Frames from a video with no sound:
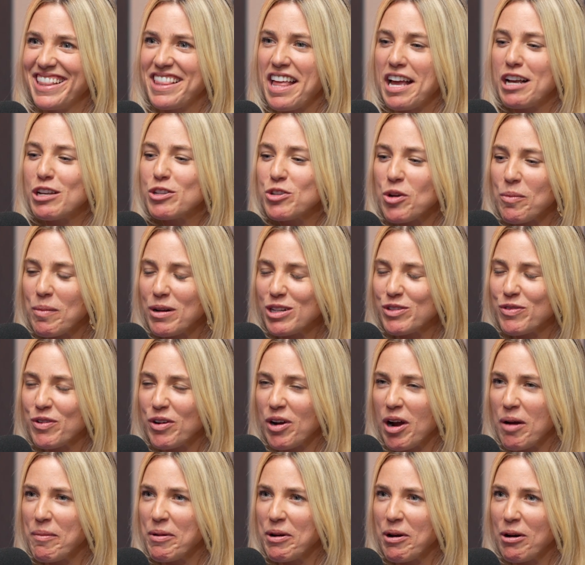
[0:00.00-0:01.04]
Thanks so much for
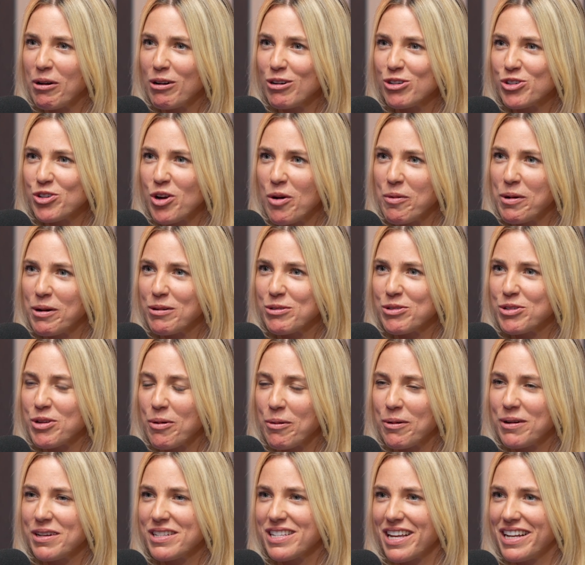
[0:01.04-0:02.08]
coming on our show. We were so
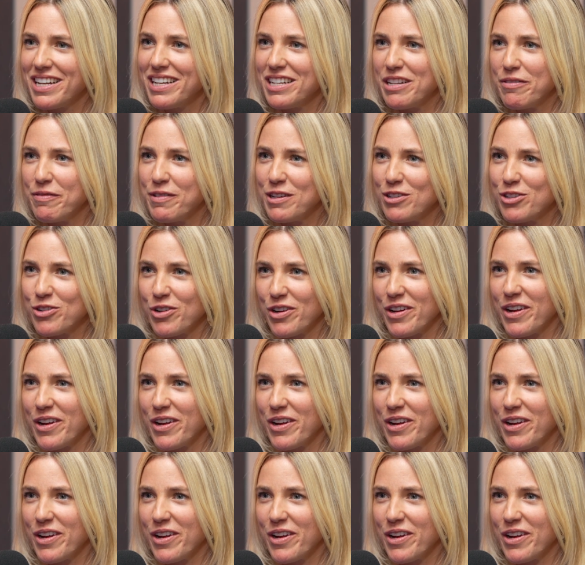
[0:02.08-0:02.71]
excited to feature